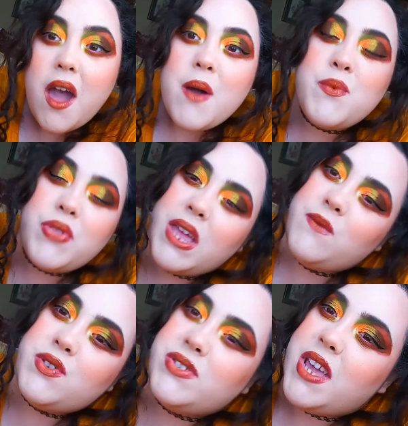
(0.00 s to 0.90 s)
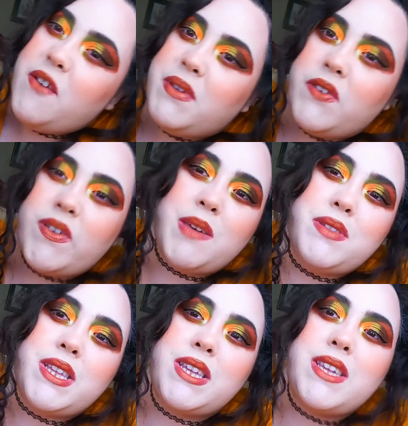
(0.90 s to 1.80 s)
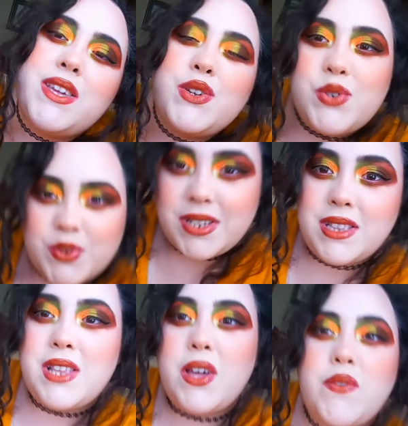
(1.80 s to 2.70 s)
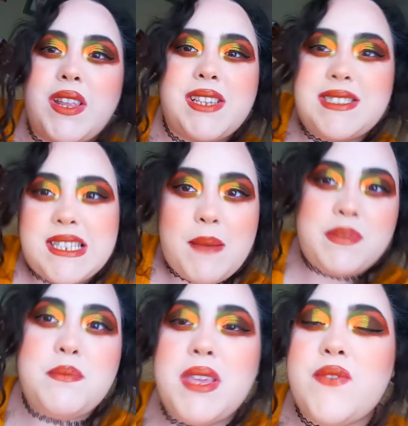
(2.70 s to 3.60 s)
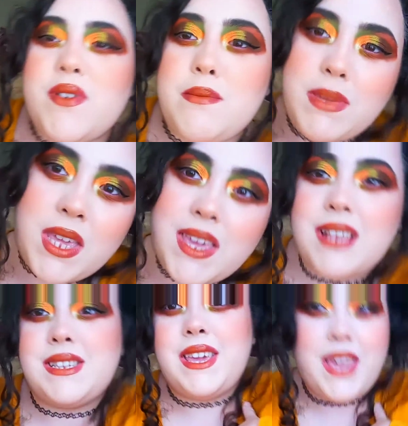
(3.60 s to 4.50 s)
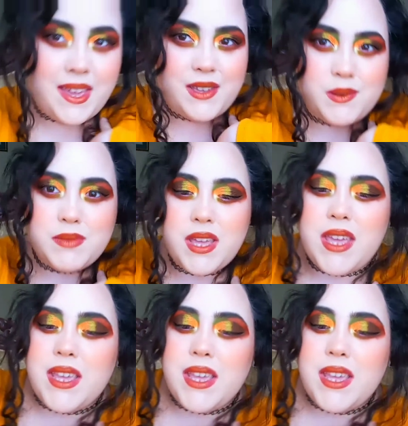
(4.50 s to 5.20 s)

I'm thankful to have my family who like love and accepts me for me as I am.